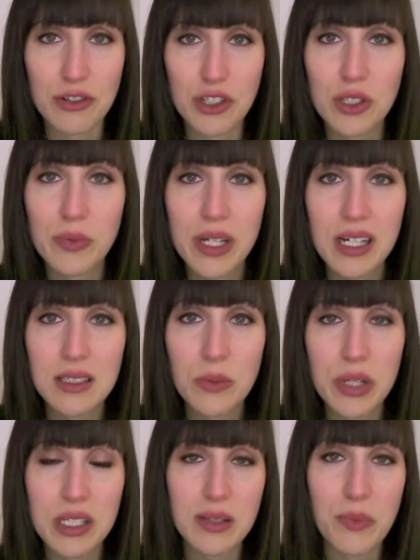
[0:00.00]
Just because a
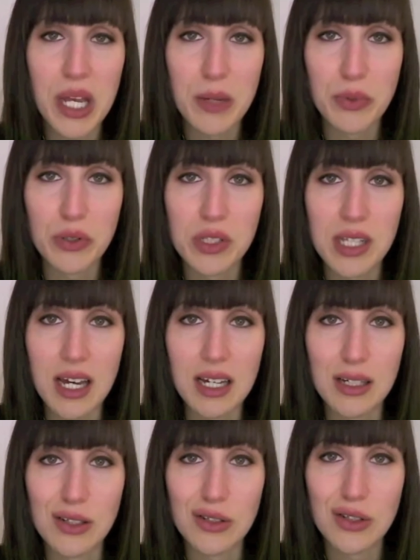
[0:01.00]
piece of paper
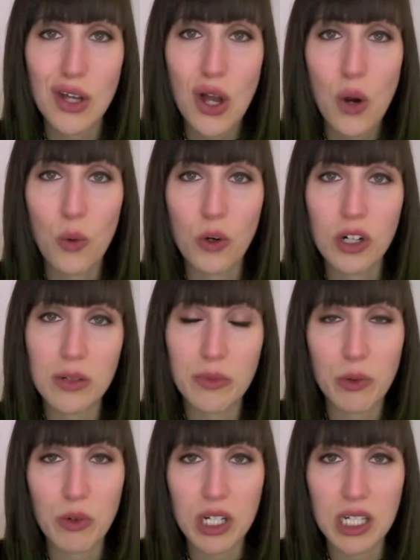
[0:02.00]
says we're going to be
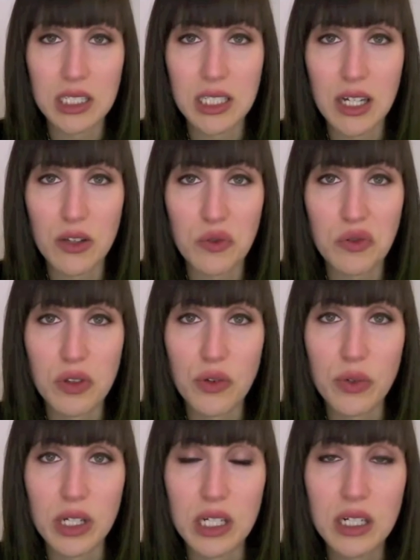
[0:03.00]
working together for
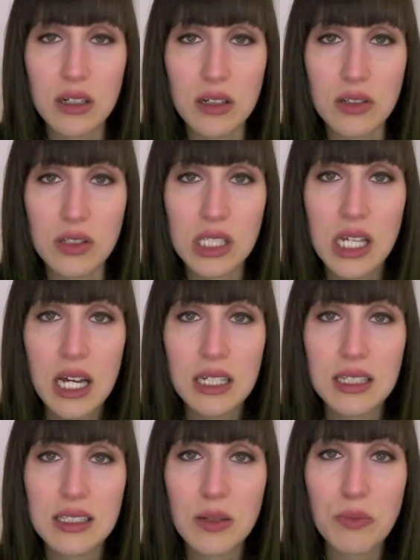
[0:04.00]
3 years
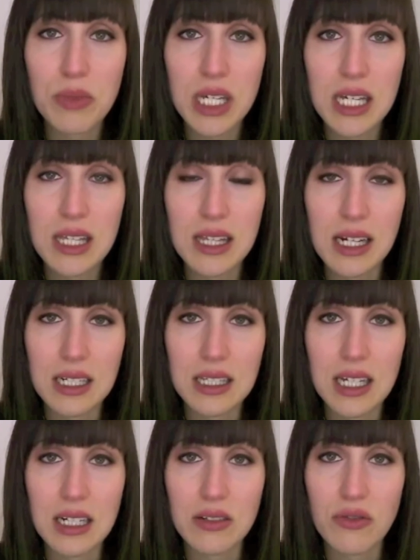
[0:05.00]
doesn't mean that at
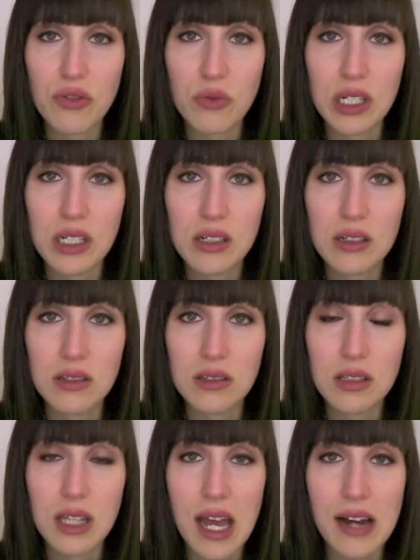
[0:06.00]
the end of 3
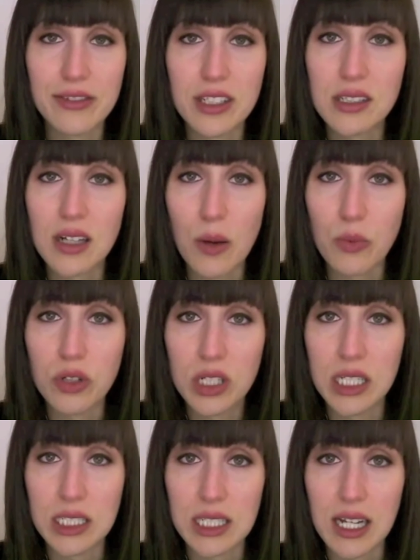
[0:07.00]
years they have to stop
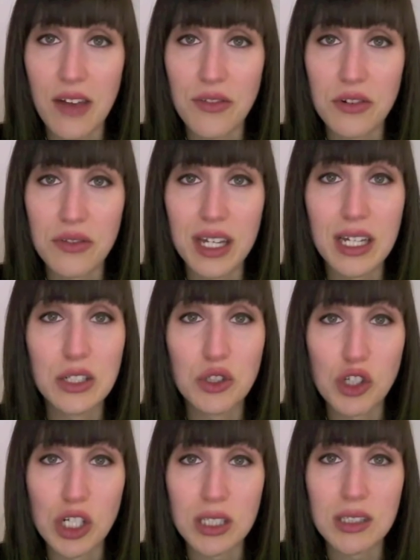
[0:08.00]
working together. They can
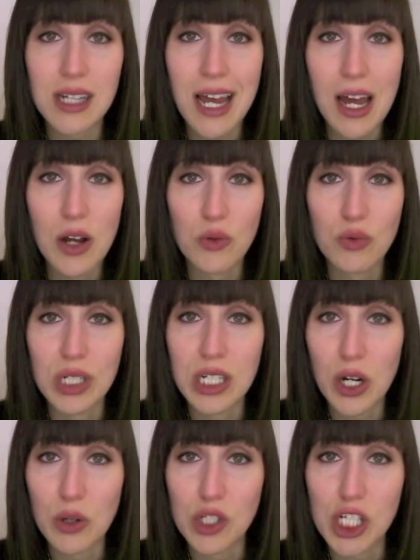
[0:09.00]
just
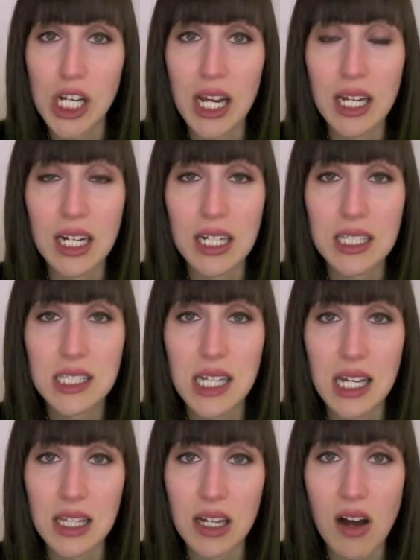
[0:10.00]
renegotiate,
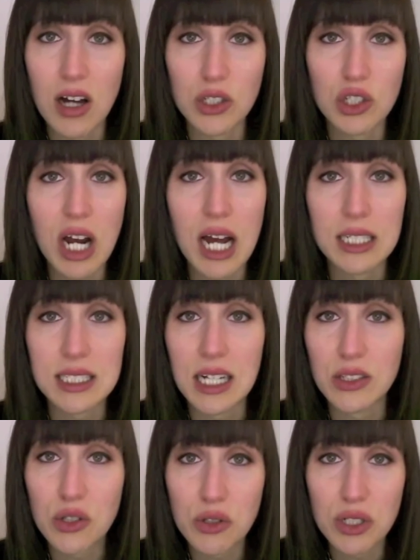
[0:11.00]
extend the contract,
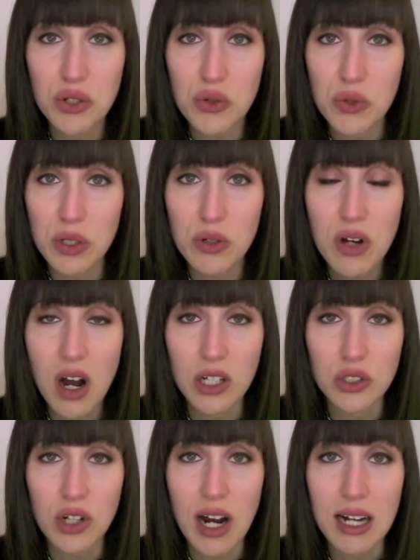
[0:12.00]
enter into a new
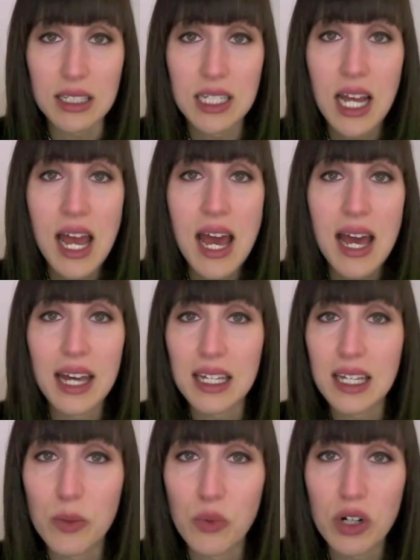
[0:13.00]
contract, and
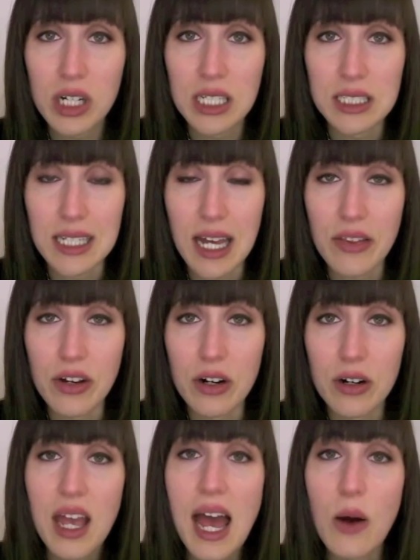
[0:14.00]
working together.
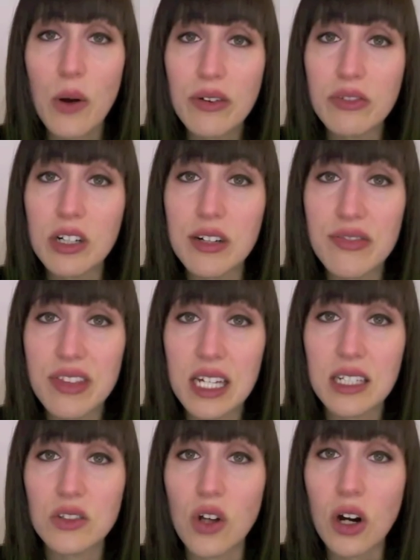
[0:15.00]
However, if
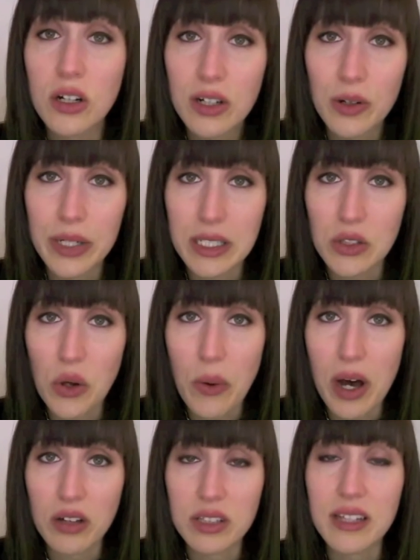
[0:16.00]
things aren't going so
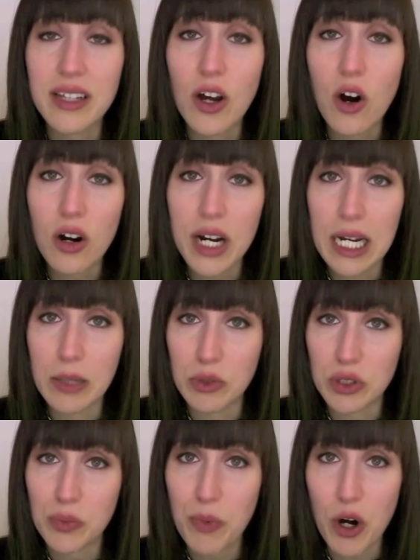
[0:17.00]
well, then they are able
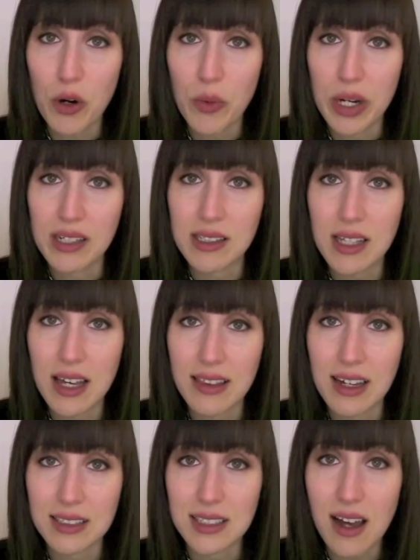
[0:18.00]
to part ways at
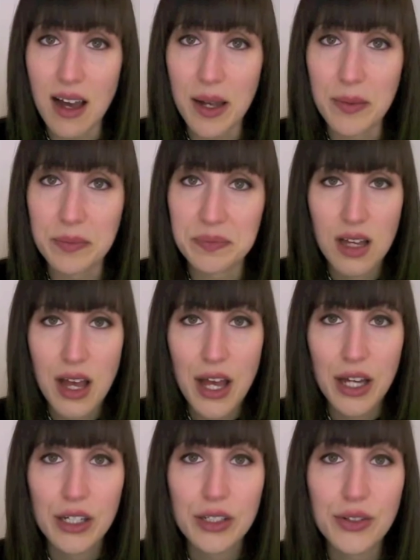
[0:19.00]
that time.
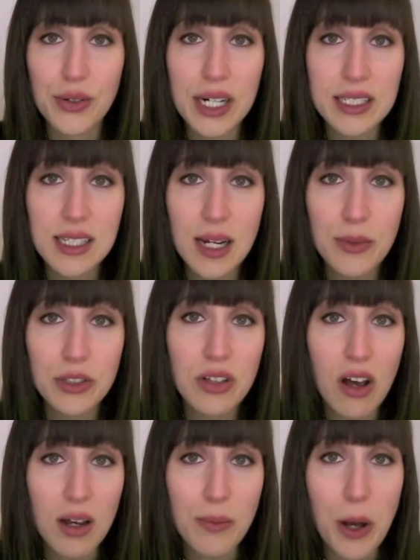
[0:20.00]
So next time we'll
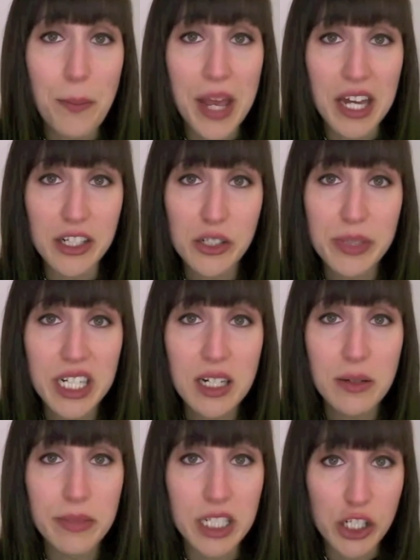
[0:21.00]
talk about management
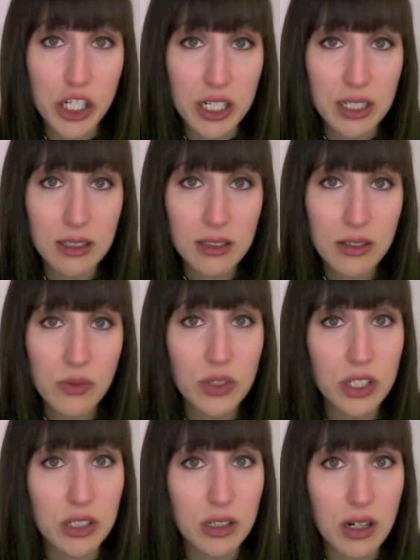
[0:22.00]
commissions,
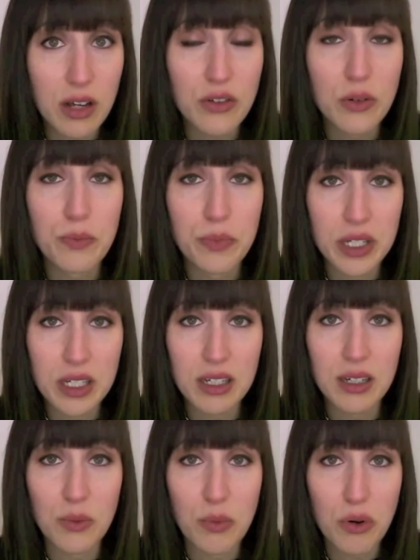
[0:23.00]
which is another
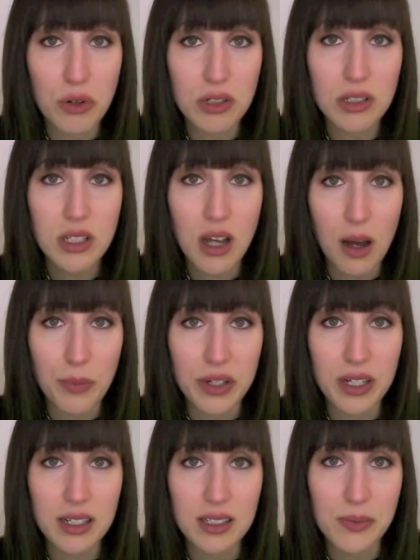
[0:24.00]
big important
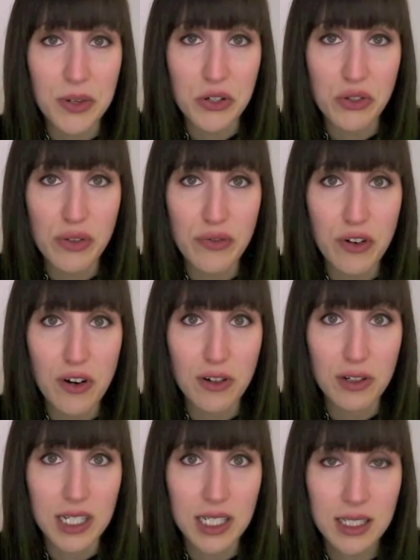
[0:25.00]
topic, especially for
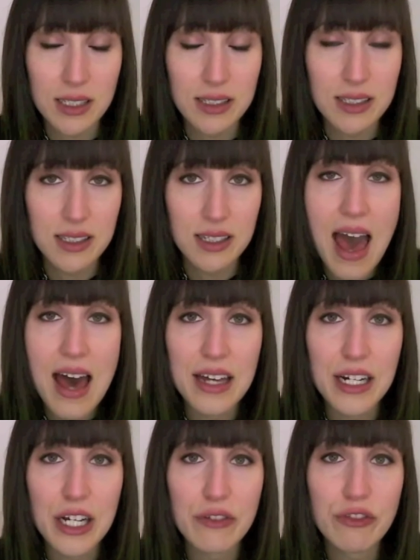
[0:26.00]
artists.
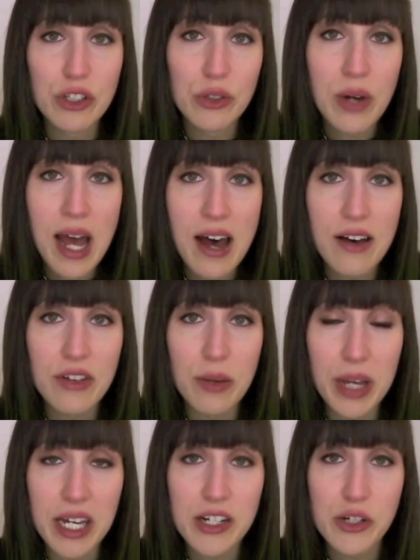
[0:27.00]
And if you have a
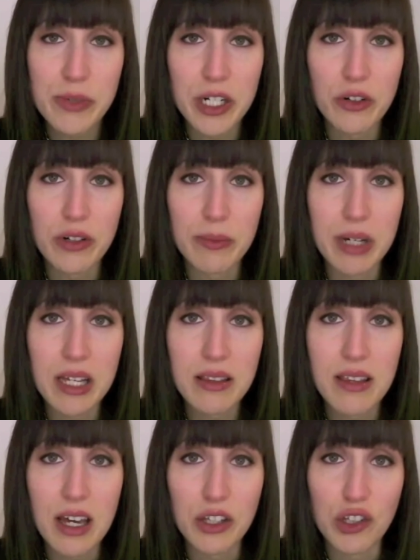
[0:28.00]
management agreement
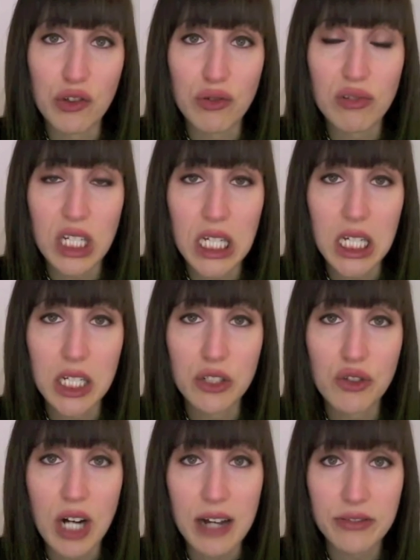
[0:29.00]
that you need
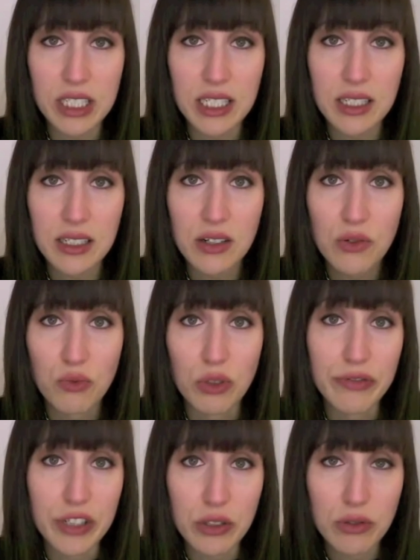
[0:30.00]
drafted,
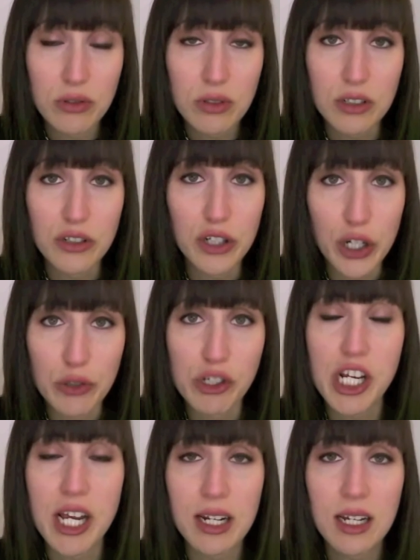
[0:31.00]
reviewed, or
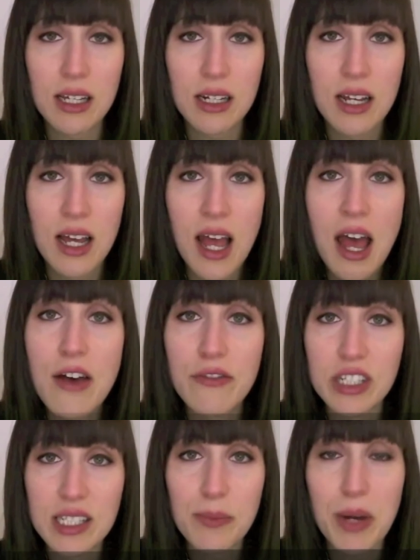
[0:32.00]
negotiated,
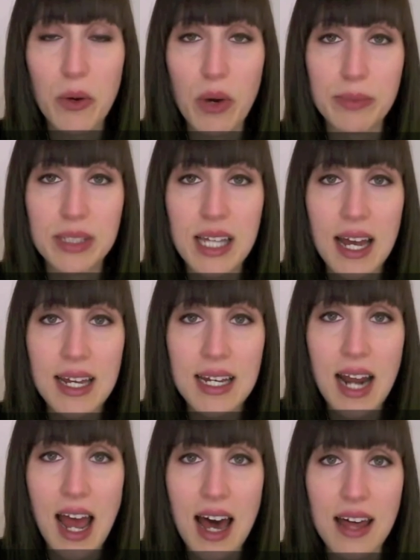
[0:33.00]
visit my
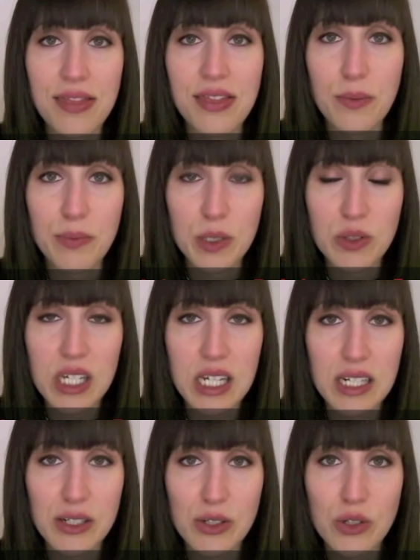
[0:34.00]
website at
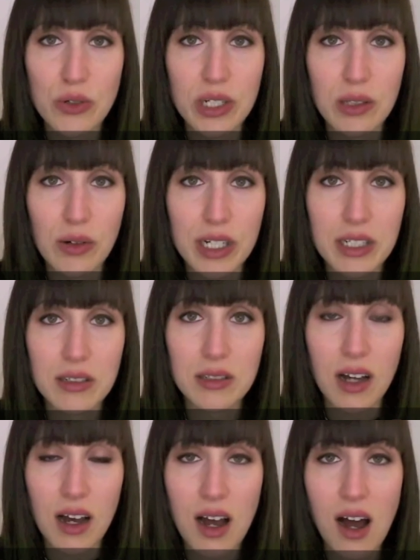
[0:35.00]

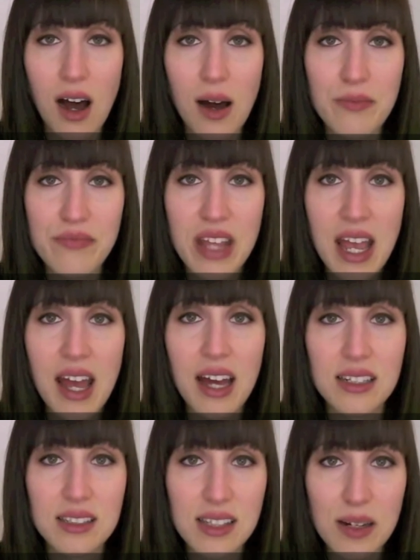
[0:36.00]
themusicindustrylawyer.com
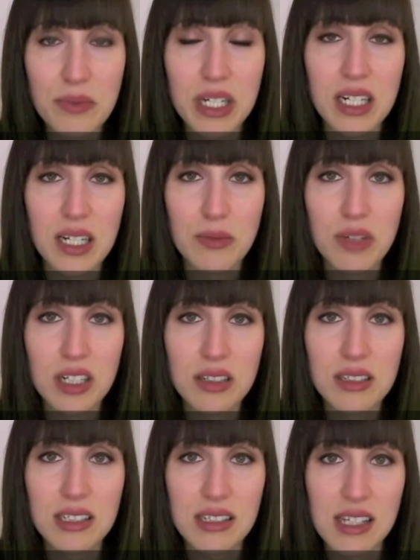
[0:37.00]
and send me an email
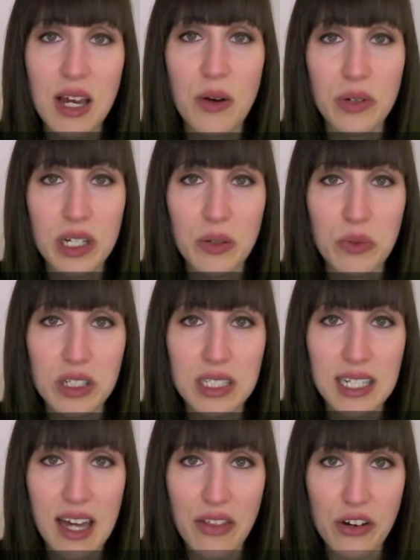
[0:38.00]
to see how we can work
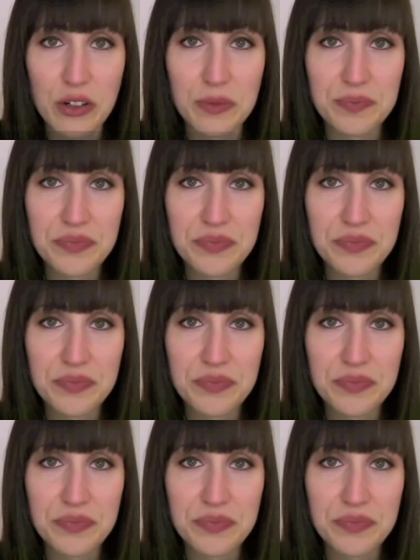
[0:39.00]
together.